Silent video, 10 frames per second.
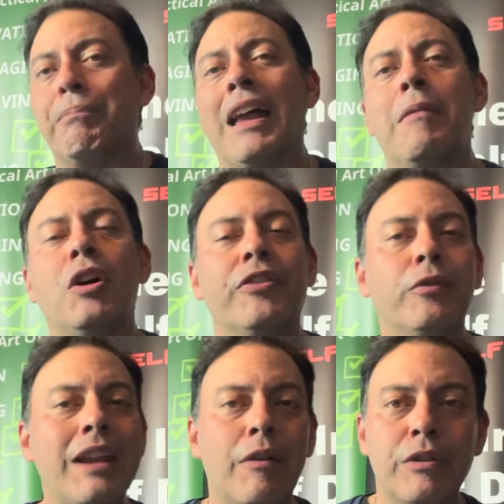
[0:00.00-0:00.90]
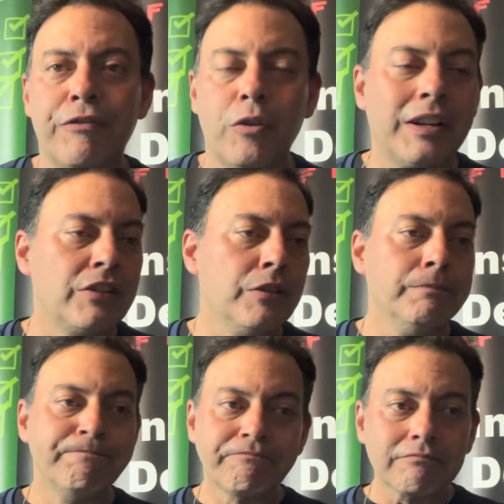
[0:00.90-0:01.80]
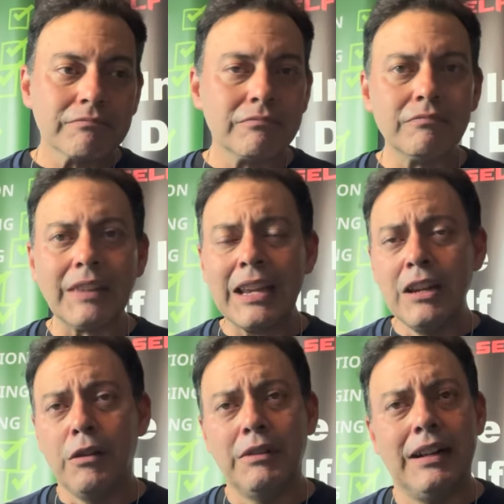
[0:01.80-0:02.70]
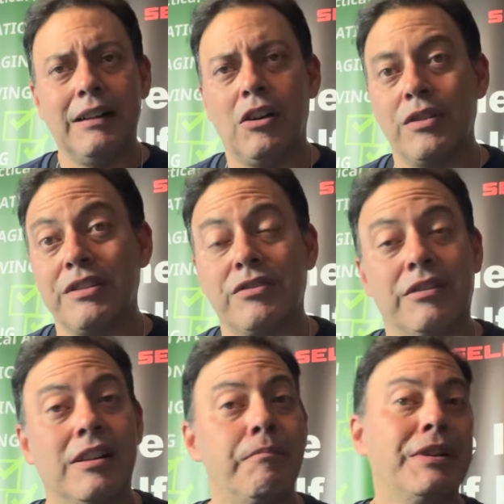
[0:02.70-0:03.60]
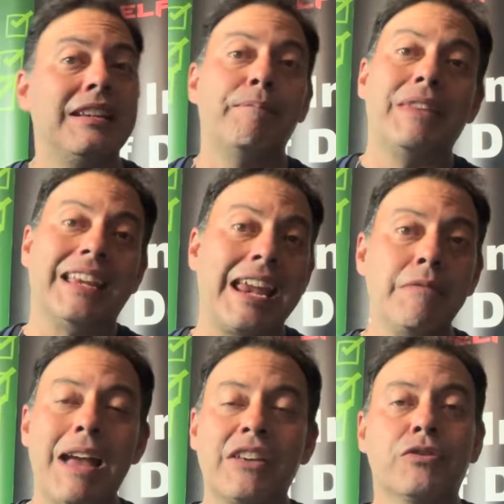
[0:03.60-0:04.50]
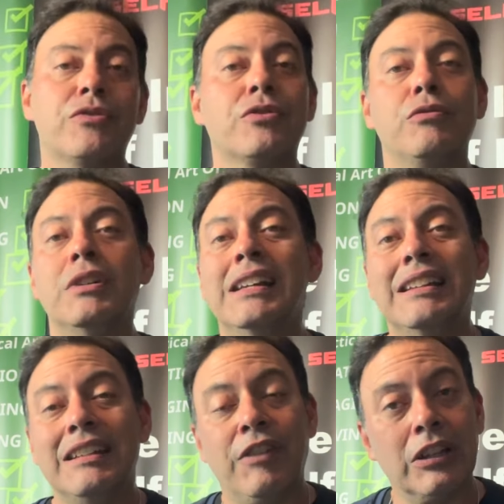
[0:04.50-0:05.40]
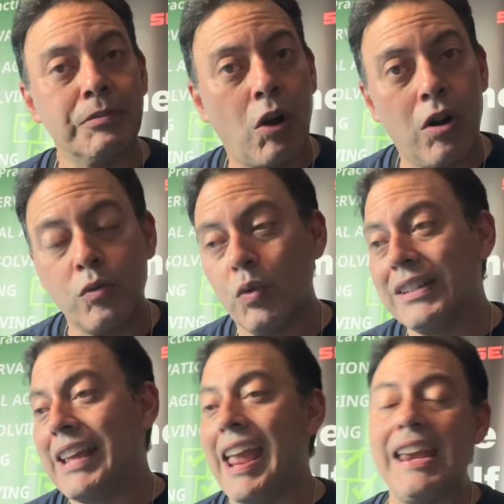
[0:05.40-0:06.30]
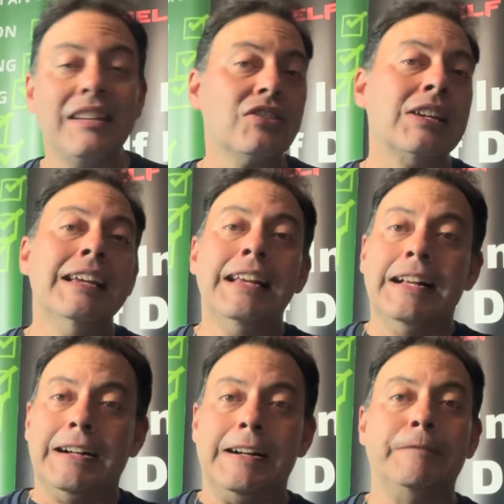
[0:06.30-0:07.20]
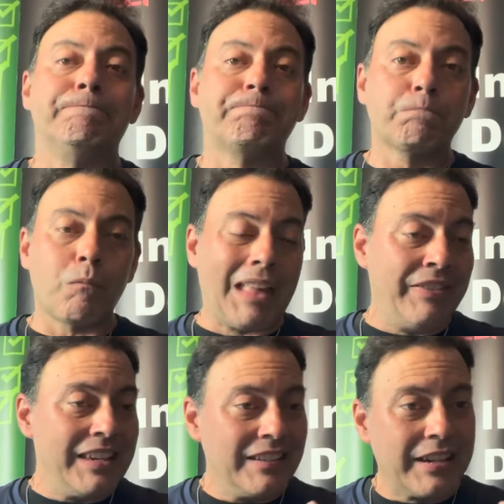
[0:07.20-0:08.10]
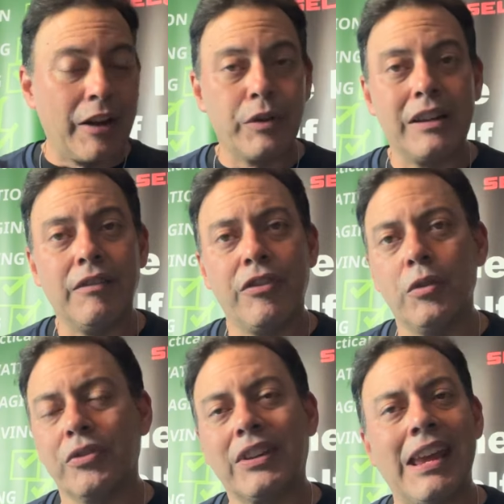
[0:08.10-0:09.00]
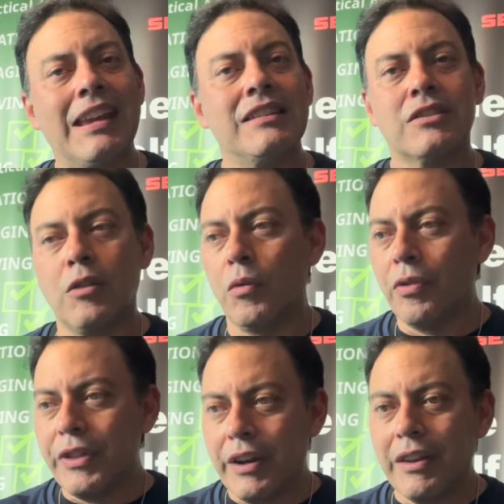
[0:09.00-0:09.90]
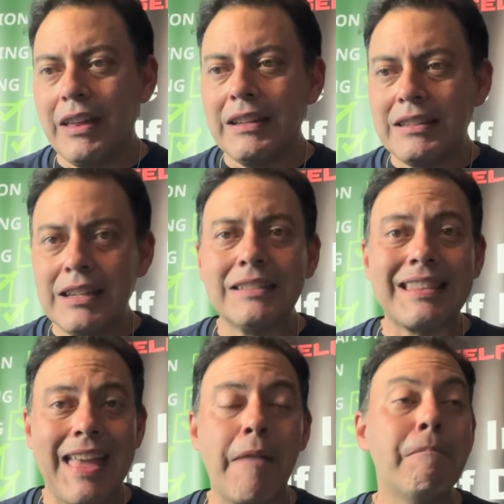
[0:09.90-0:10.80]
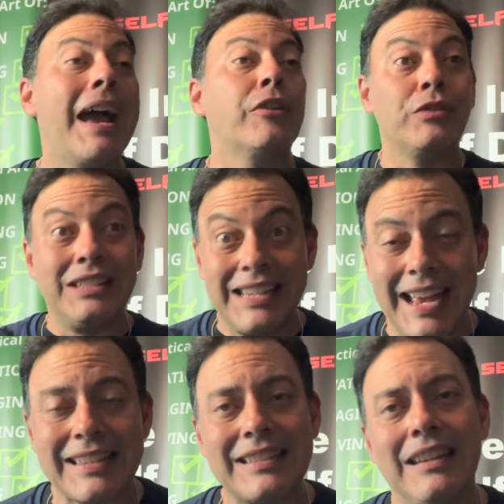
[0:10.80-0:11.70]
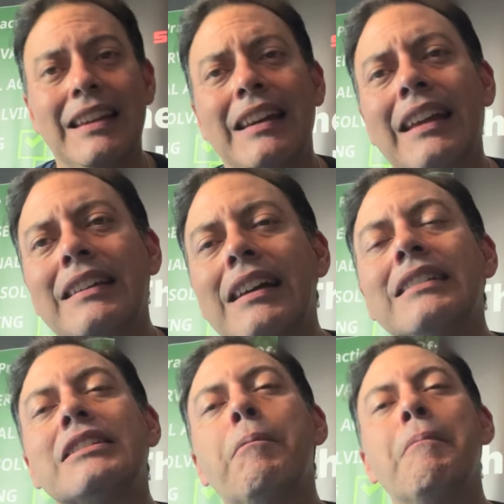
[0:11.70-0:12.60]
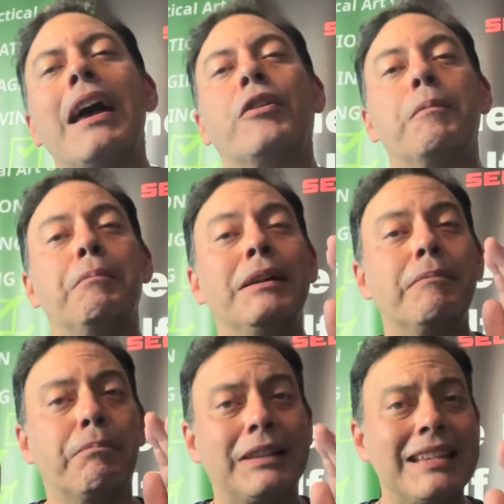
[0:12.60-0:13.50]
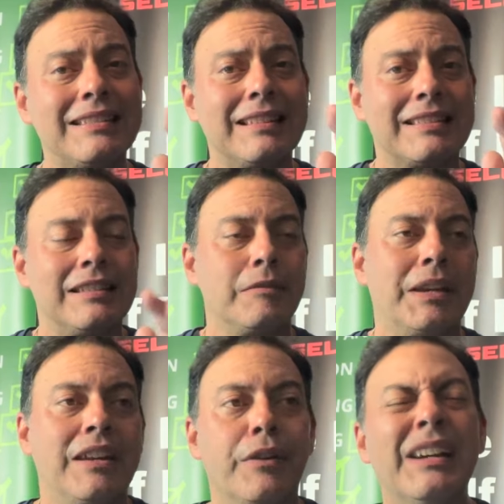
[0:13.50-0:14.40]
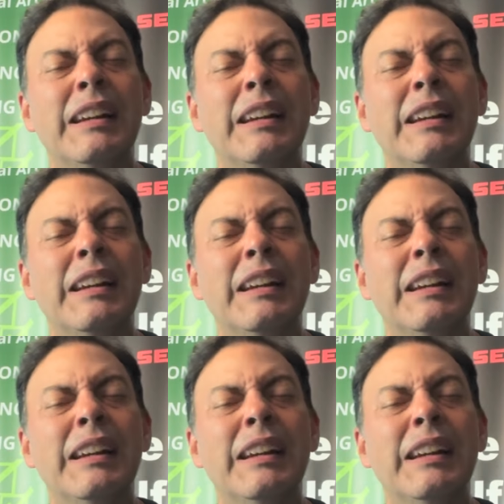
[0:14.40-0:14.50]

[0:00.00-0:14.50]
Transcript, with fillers: I'm also not referring to, you know, uh, our sister company, Cane Masters, who develops hardwood canes. Um, and the integrity of those canes. So there, does that matter? Yes, it, it, it does matter, but please listen to me here.